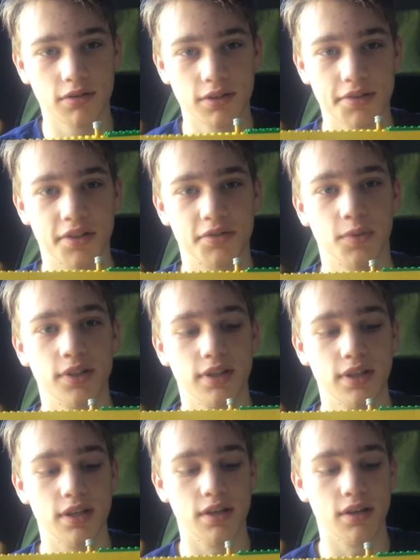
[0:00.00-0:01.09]
This is what
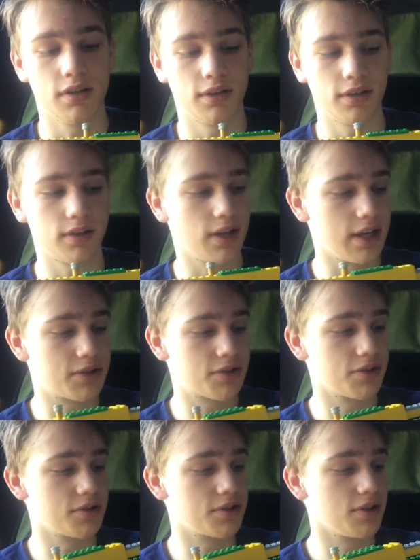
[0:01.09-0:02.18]
the
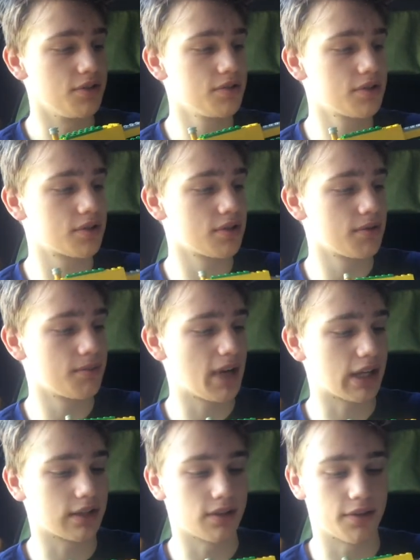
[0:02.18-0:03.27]
gangsters used
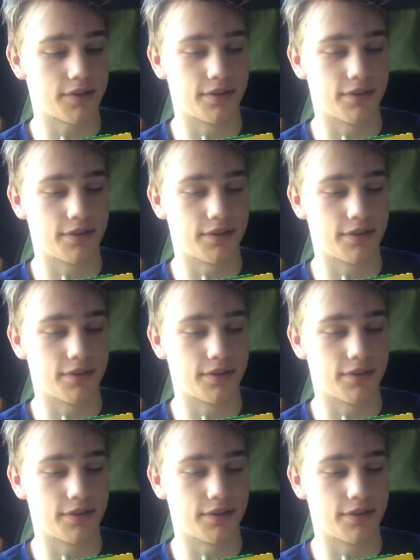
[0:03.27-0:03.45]
back in the